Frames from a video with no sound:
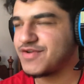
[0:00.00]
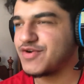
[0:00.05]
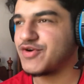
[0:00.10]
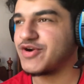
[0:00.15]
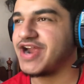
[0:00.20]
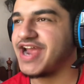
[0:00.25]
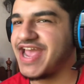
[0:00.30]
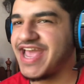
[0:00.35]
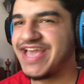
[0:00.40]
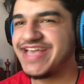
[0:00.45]
We're
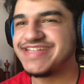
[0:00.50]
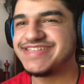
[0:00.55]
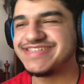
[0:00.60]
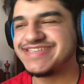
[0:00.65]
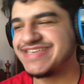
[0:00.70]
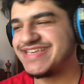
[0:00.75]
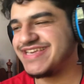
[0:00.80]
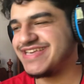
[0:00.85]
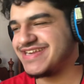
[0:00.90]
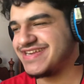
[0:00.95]
at
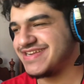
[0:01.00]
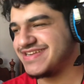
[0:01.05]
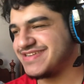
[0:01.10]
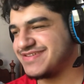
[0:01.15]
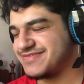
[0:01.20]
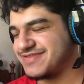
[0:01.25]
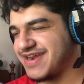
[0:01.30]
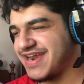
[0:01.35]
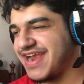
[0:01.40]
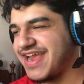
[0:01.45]
18.
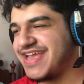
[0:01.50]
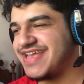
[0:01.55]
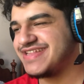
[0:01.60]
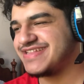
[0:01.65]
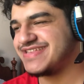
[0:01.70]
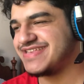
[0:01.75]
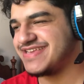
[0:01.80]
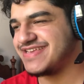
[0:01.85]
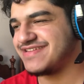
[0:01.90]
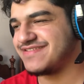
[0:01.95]
We're at
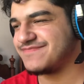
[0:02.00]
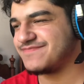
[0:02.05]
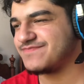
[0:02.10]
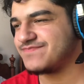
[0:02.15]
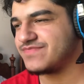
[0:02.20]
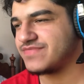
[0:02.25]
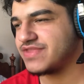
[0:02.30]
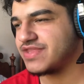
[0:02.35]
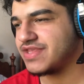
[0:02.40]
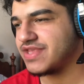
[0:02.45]
18.
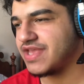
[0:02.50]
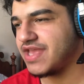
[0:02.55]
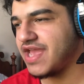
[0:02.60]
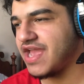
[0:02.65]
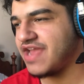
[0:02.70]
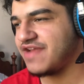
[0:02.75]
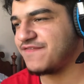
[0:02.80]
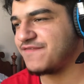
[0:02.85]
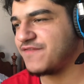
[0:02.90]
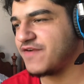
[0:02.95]

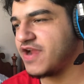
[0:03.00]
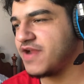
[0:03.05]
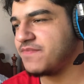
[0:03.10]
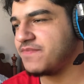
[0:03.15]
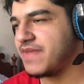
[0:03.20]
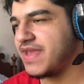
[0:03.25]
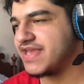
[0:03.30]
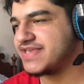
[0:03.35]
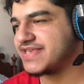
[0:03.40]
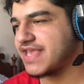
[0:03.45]
A friend
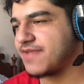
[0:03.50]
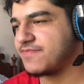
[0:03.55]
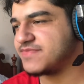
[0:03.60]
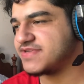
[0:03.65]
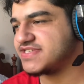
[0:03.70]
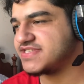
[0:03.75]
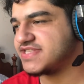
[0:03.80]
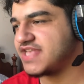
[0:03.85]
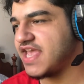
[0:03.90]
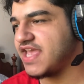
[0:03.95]
makes a
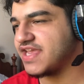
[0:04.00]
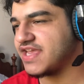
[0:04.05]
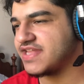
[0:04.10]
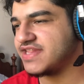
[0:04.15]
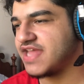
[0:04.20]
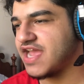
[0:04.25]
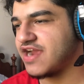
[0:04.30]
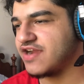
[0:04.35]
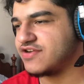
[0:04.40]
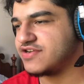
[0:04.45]
mistake and
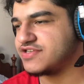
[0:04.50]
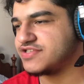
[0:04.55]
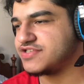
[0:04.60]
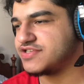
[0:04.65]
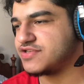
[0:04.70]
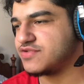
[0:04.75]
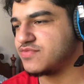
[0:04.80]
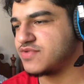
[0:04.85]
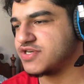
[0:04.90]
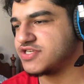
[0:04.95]
that hurts
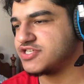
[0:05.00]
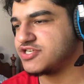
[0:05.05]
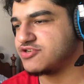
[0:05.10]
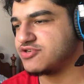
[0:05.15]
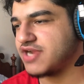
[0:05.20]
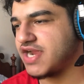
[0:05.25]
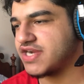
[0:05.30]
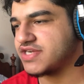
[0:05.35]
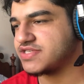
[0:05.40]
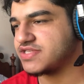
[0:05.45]
you. What is your
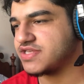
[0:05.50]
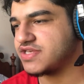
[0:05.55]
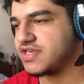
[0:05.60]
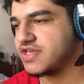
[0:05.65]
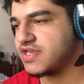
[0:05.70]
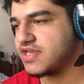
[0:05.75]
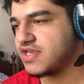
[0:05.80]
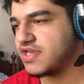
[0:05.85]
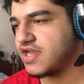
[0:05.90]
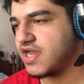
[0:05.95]
reaction?
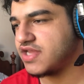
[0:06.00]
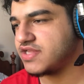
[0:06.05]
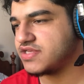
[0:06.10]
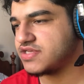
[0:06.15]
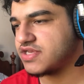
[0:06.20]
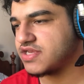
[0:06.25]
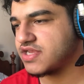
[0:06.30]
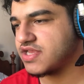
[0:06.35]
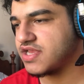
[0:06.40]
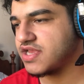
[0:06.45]
I
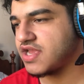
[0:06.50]
did get.